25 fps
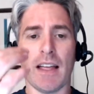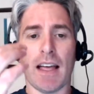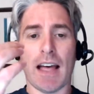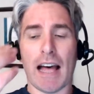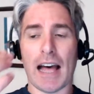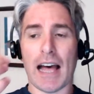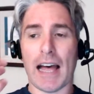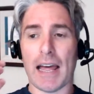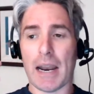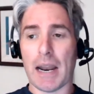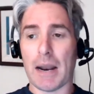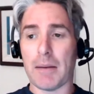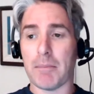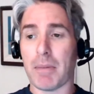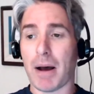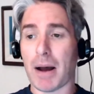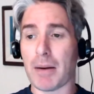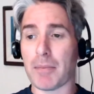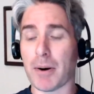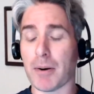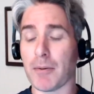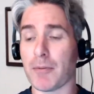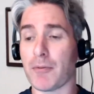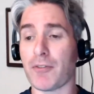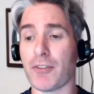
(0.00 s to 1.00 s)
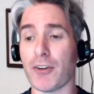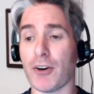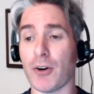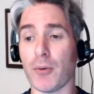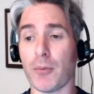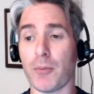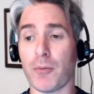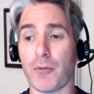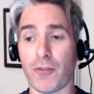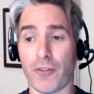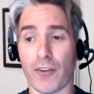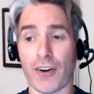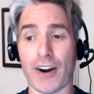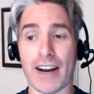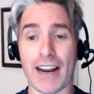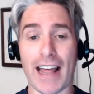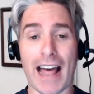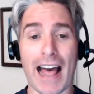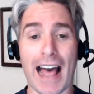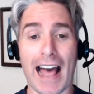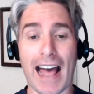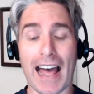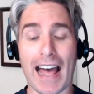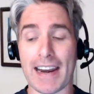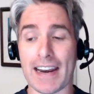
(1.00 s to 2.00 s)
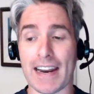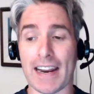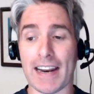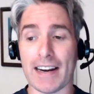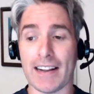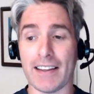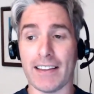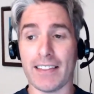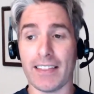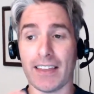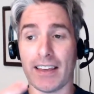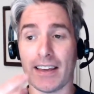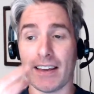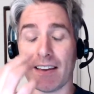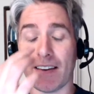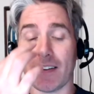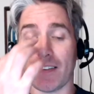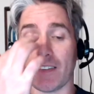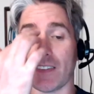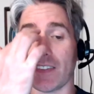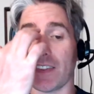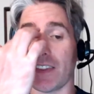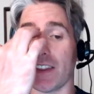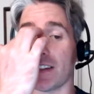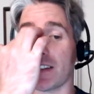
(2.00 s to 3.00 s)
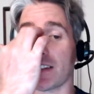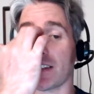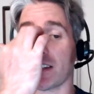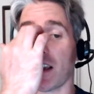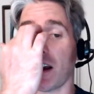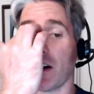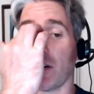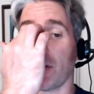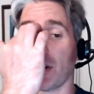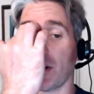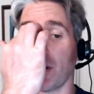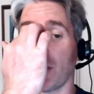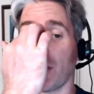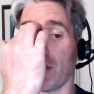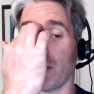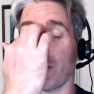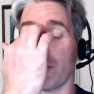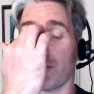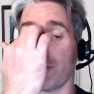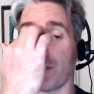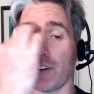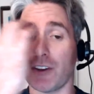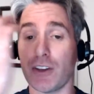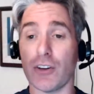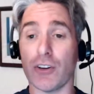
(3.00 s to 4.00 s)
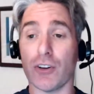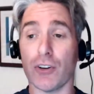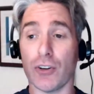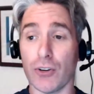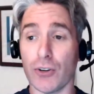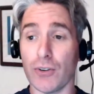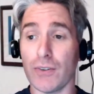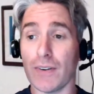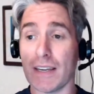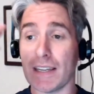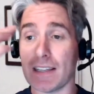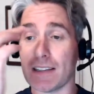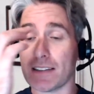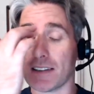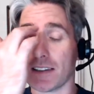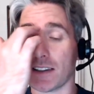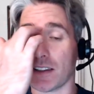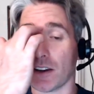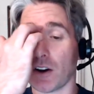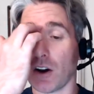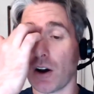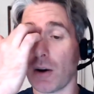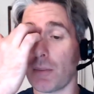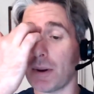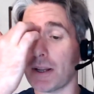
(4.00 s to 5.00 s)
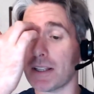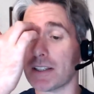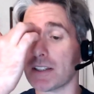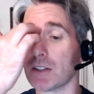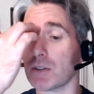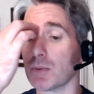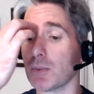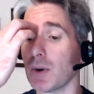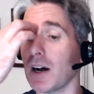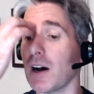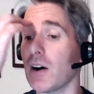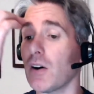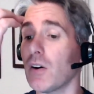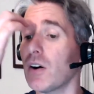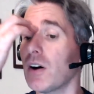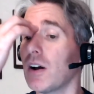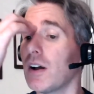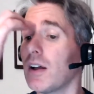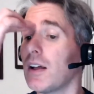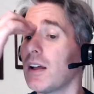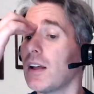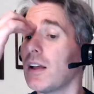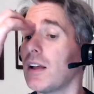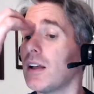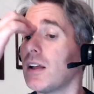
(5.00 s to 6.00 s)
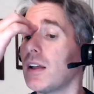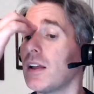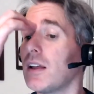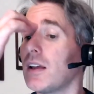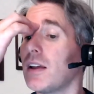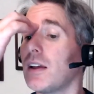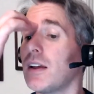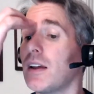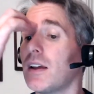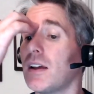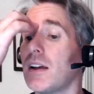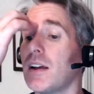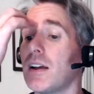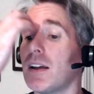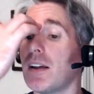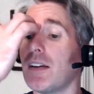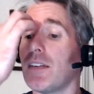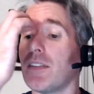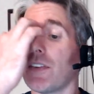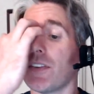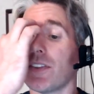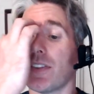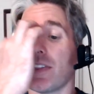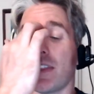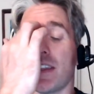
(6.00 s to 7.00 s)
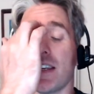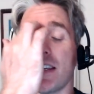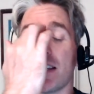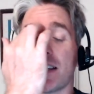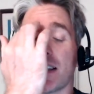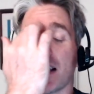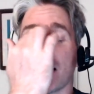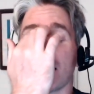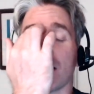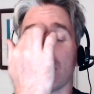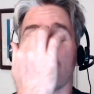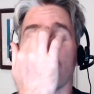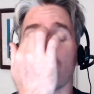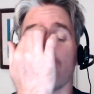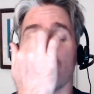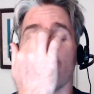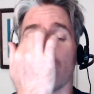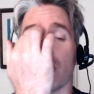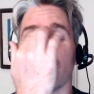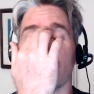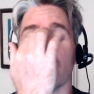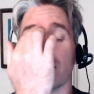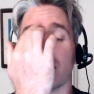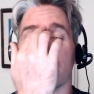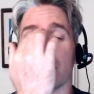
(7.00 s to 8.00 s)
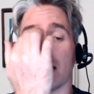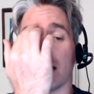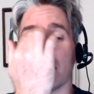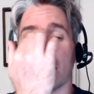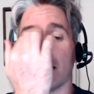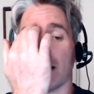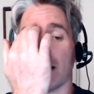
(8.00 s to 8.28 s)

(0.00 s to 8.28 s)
And, and Barbara, feel free to add anything that's going on for you into the comments as well. This uncertainty.